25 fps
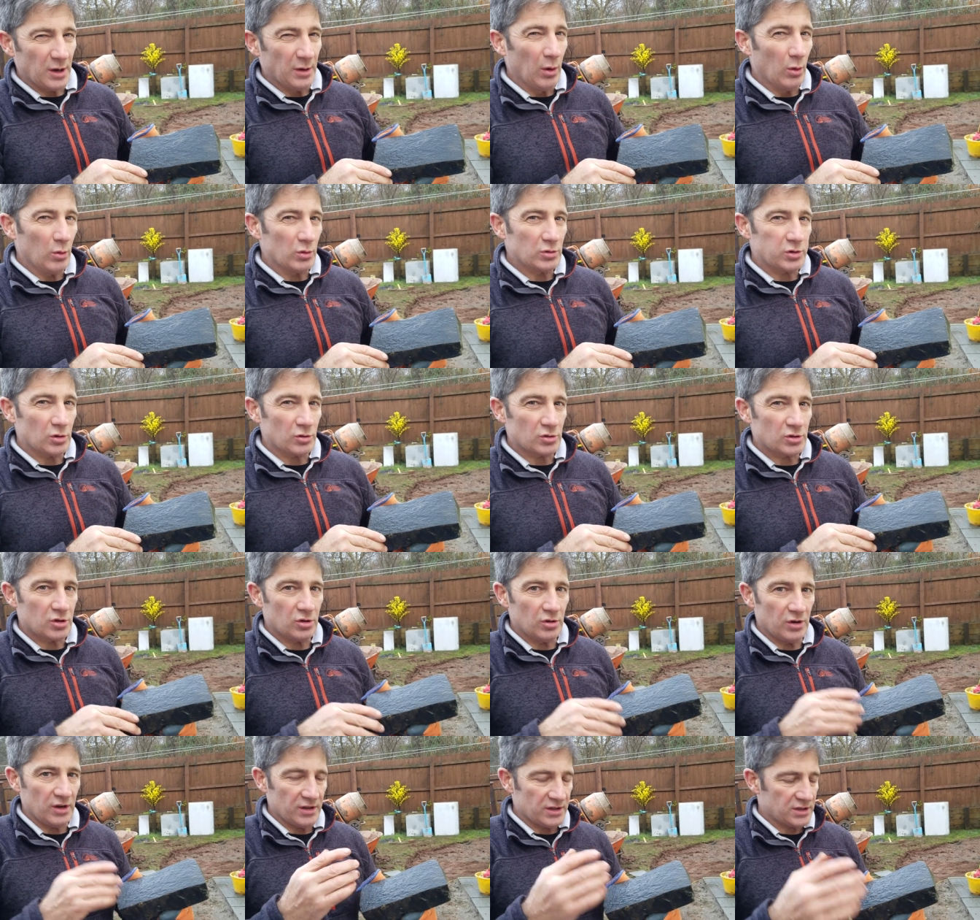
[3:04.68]
always looks
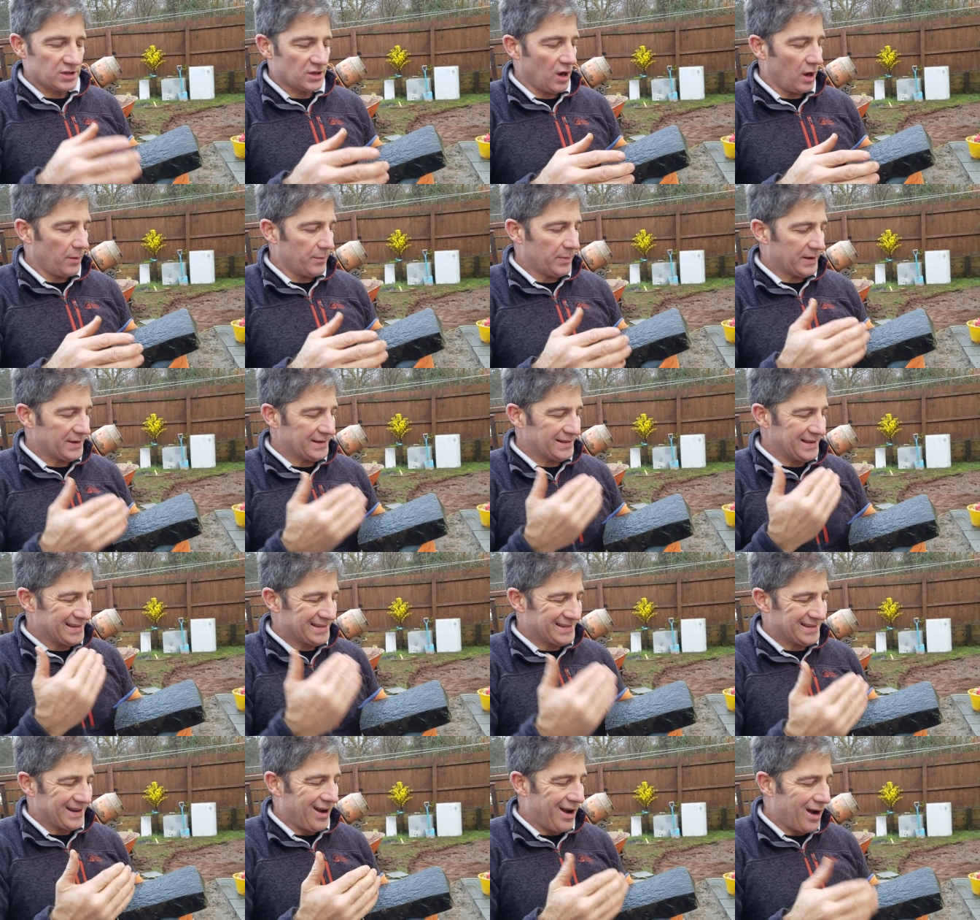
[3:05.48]
good at the start because
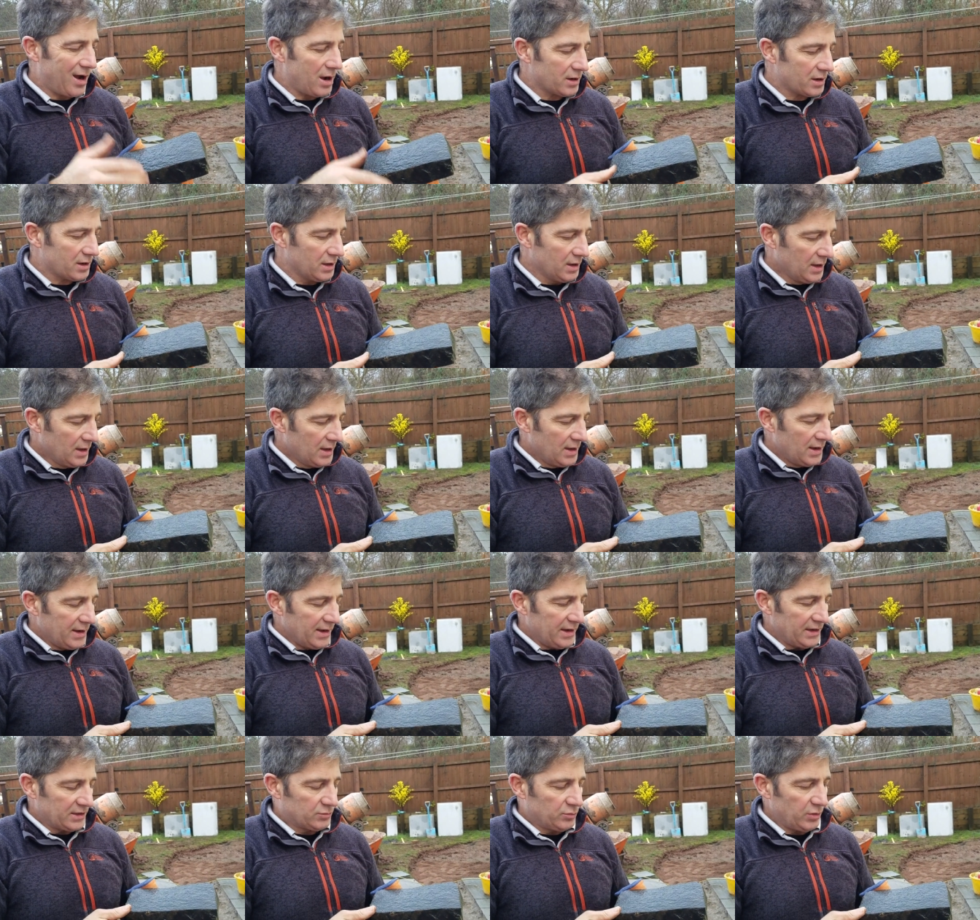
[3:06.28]
it's dark,
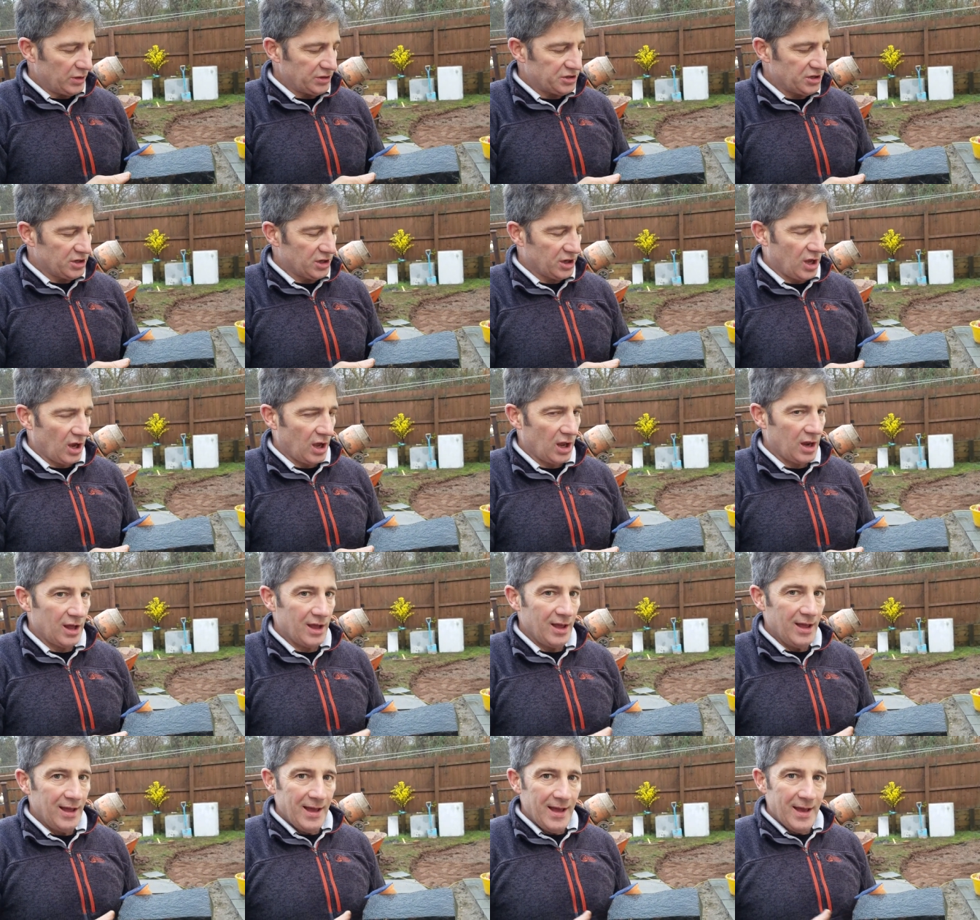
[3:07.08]
it's rich in
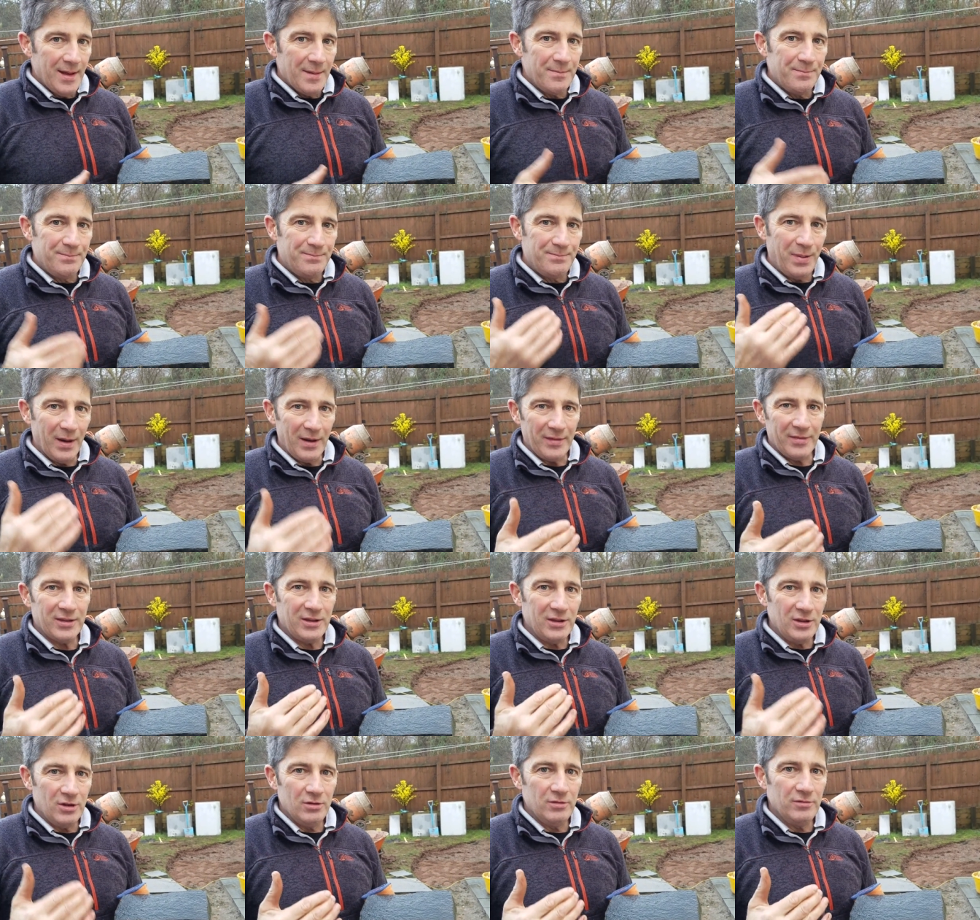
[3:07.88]
colour, but
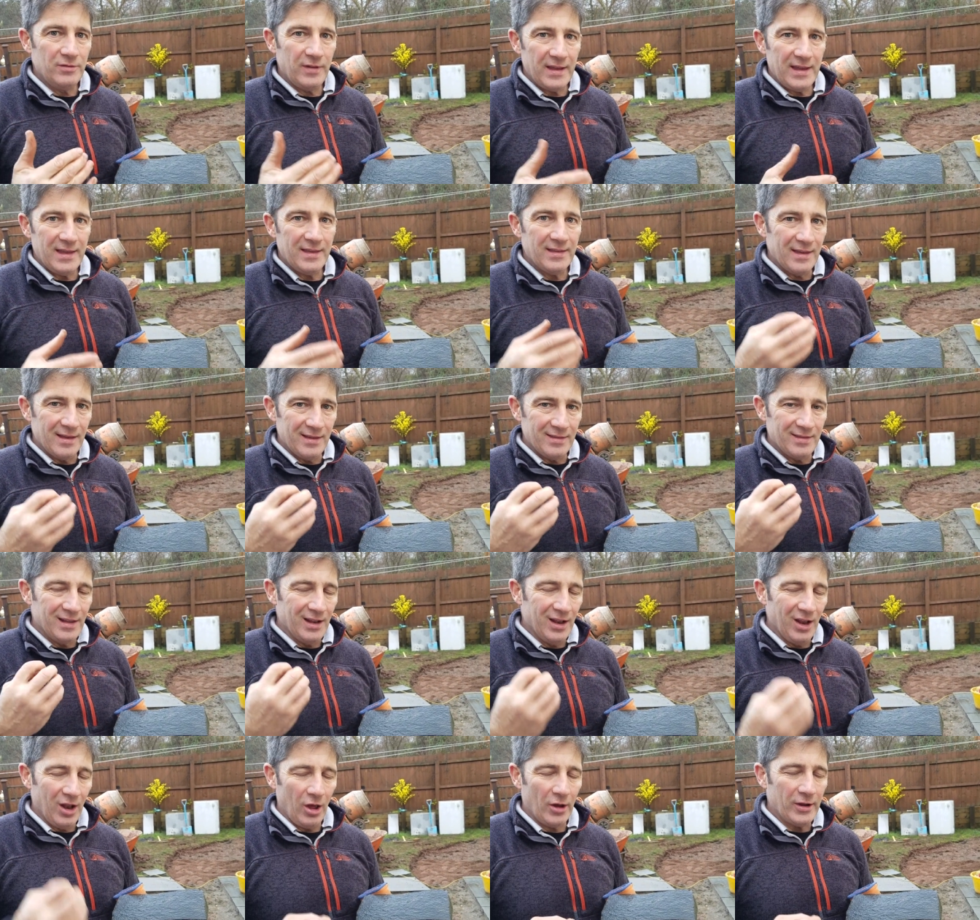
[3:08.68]
the UV,
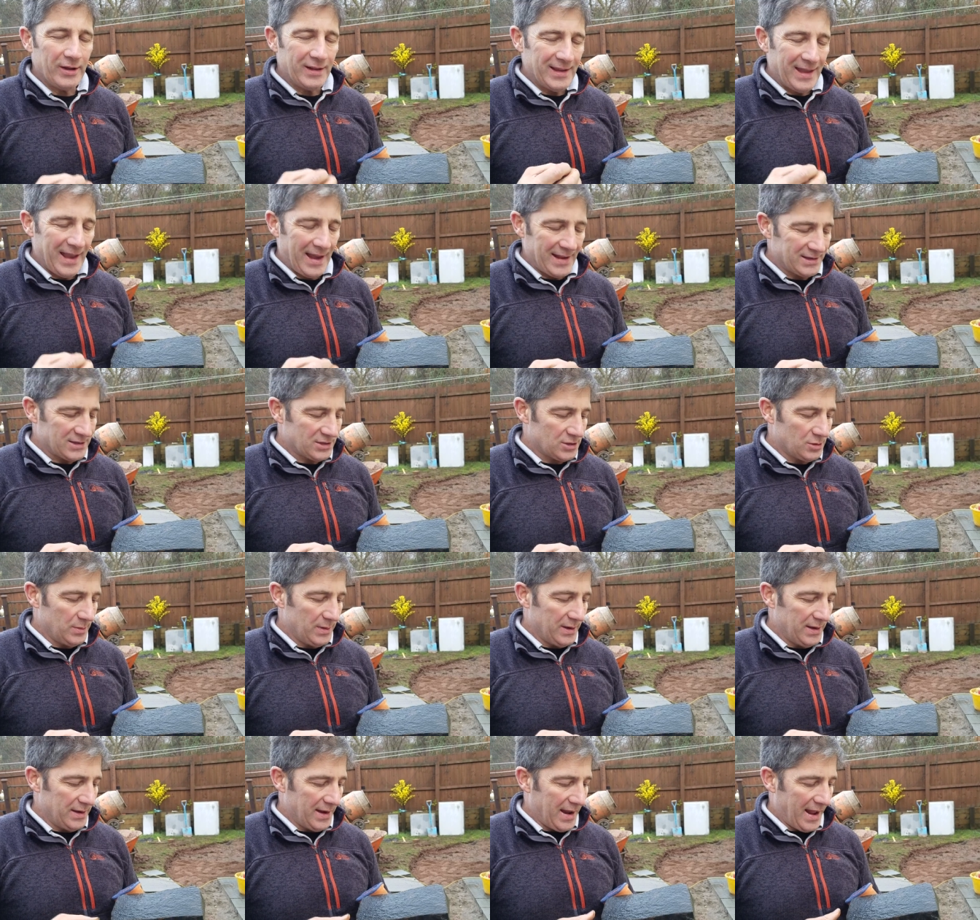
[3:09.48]
the light gets
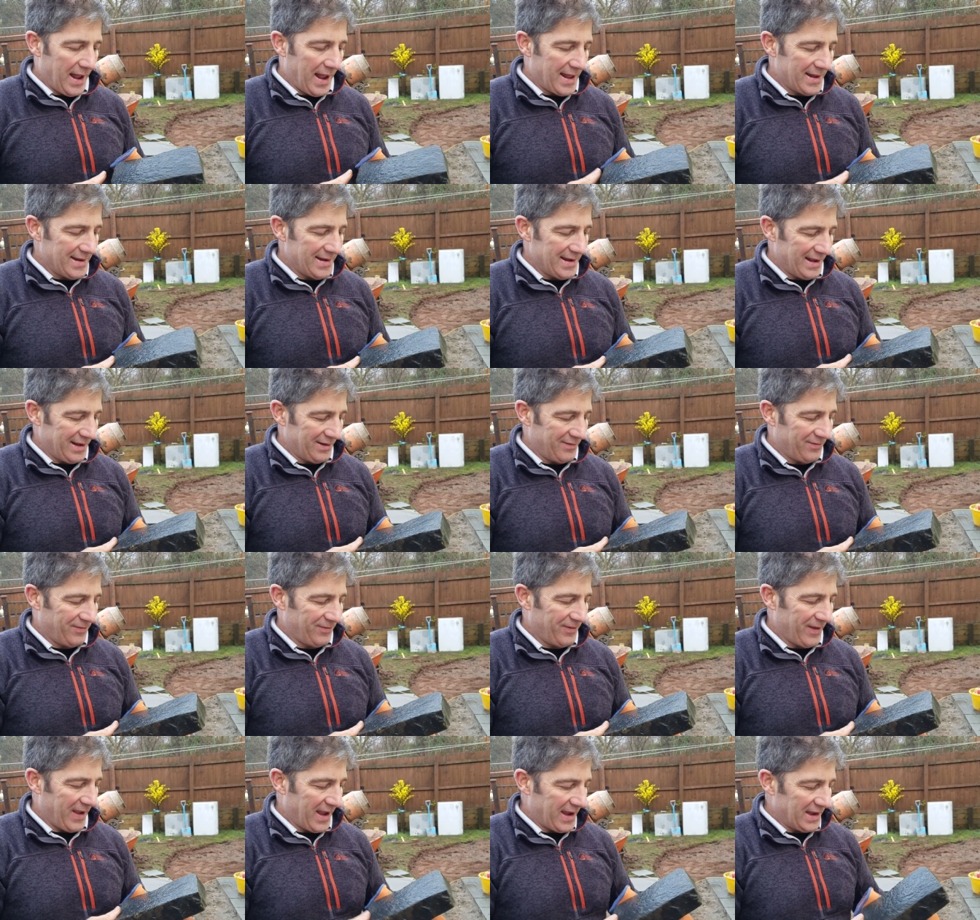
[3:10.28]
to it and it
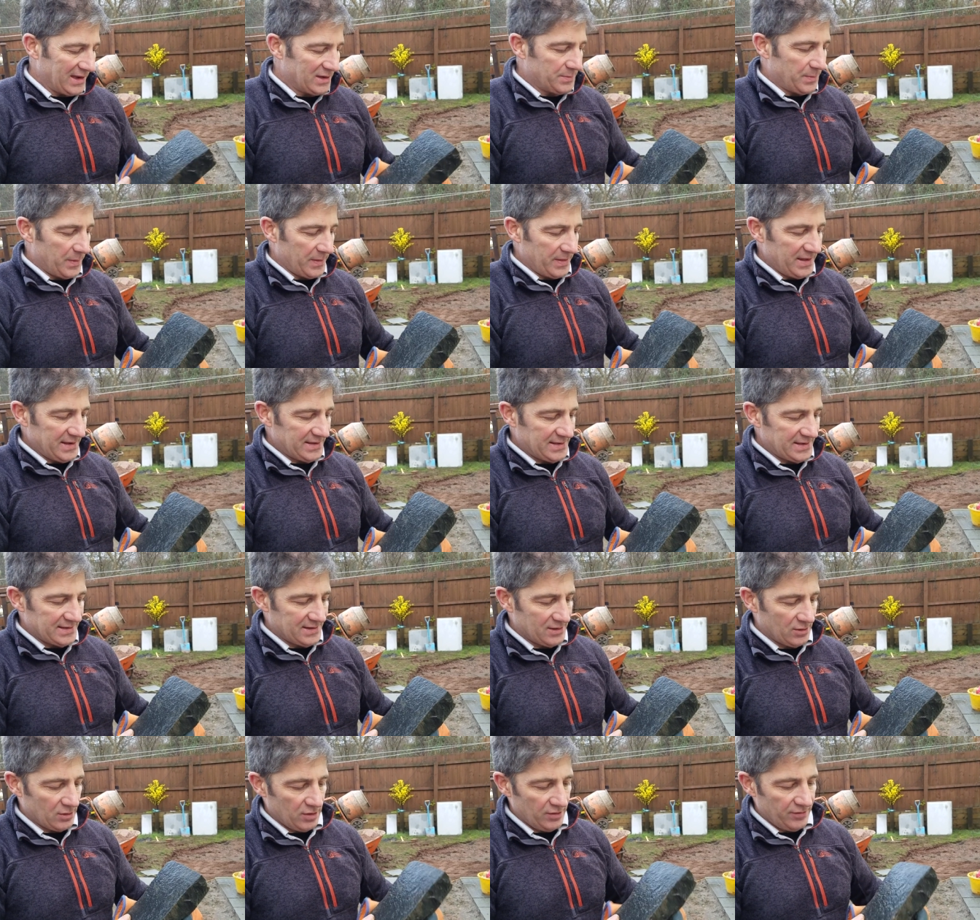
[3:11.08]
fades. But this
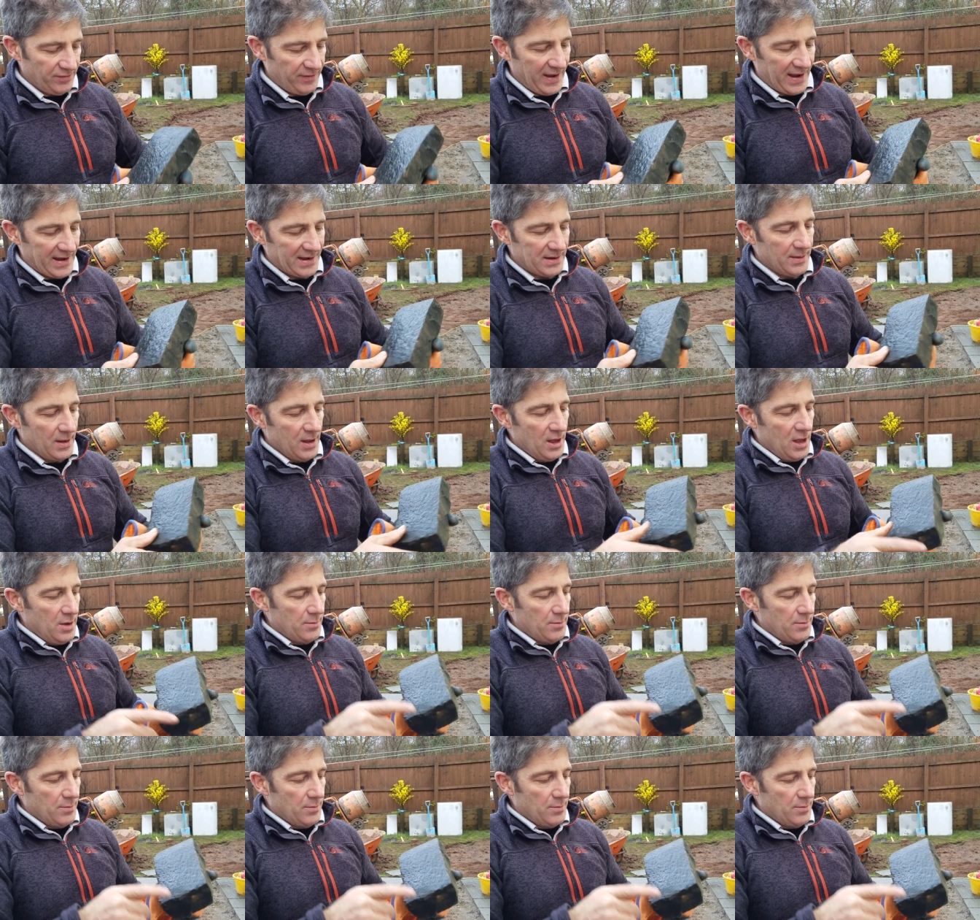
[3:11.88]
isn't going to fade.